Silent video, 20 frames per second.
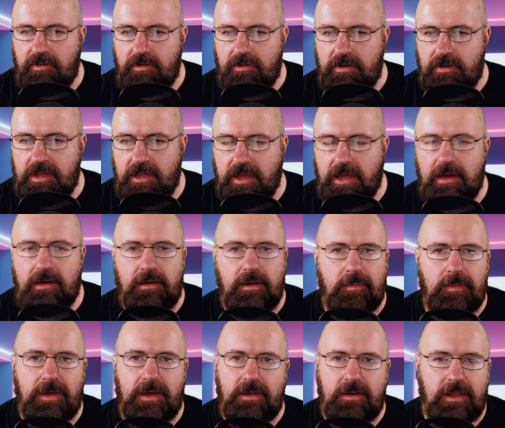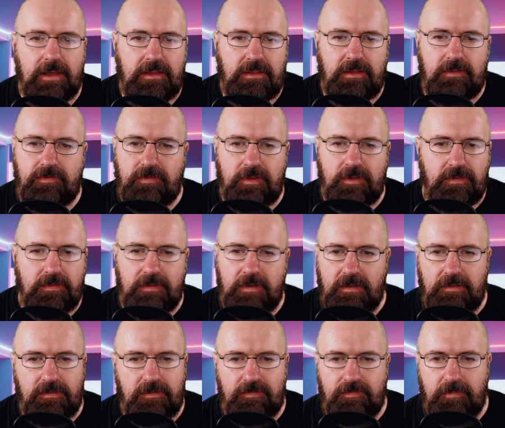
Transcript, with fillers: nerding out about like different things